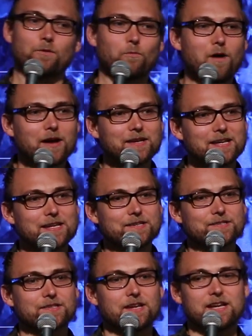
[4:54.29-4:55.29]
One
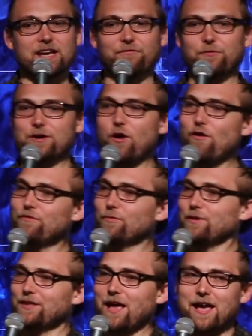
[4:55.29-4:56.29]
is if we
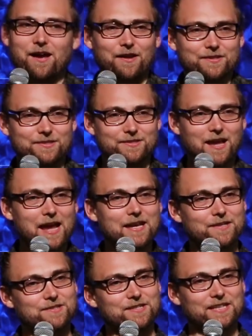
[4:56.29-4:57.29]
over-rely on
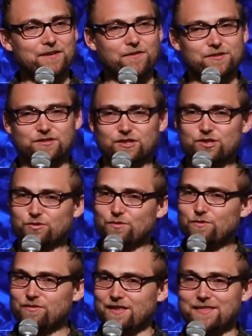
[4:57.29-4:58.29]
science to give us the
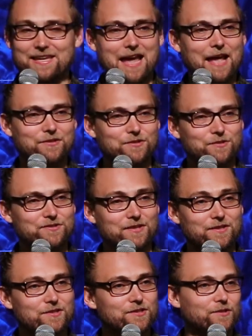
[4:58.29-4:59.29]
truth and the answers
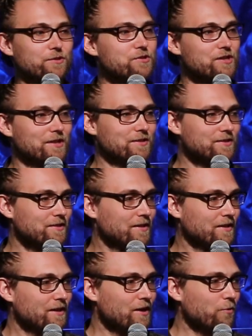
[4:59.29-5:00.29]
and the solutions,
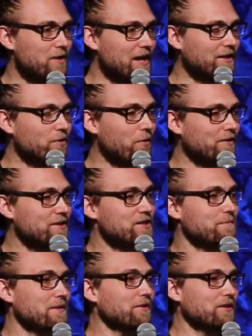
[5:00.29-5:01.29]
we ignore the
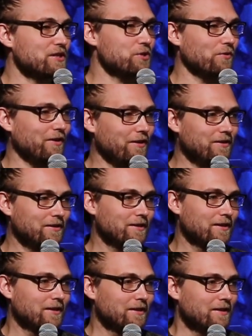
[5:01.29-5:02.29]
spiritual
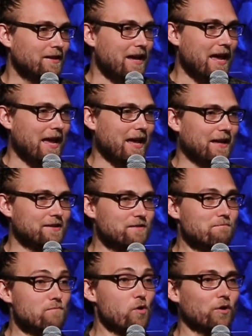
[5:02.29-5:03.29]
and
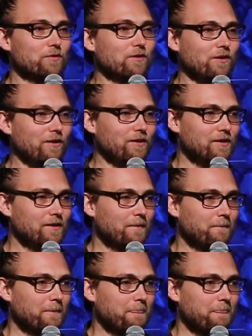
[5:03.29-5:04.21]
moral